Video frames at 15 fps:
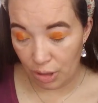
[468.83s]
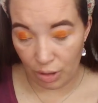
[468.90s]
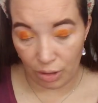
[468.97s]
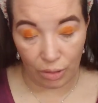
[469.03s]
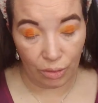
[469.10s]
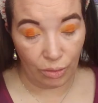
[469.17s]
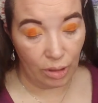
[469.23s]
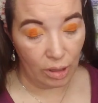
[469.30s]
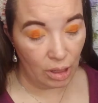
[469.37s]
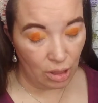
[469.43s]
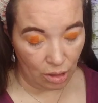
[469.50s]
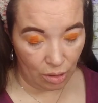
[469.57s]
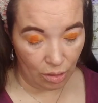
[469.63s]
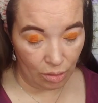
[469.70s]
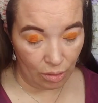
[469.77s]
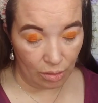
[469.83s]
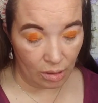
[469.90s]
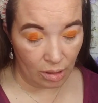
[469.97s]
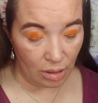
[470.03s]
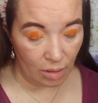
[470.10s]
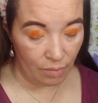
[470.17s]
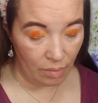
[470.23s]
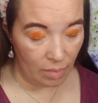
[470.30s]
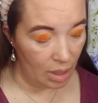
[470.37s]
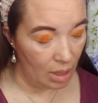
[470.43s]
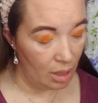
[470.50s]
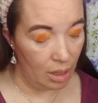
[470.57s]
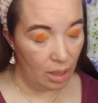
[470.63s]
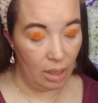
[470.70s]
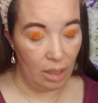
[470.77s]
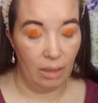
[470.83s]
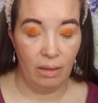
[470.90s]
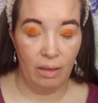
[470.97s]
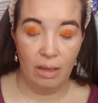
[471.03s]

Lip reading: to use my